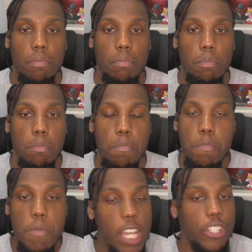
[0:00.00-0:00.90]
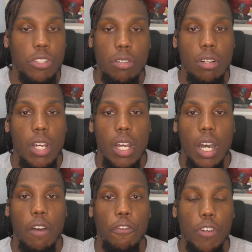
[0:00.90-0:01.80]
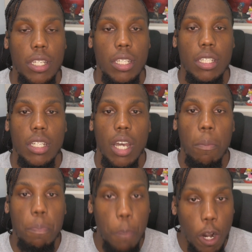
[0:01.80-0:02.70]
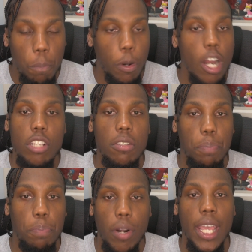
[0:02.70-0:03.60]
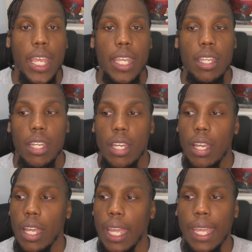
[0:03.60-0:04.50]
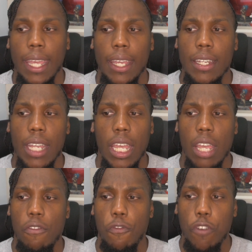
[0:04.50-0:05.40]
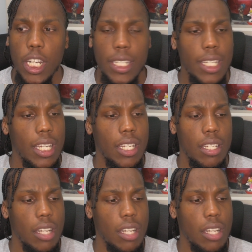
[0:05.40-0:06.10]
mixture of freaking Birds of Prey and freaking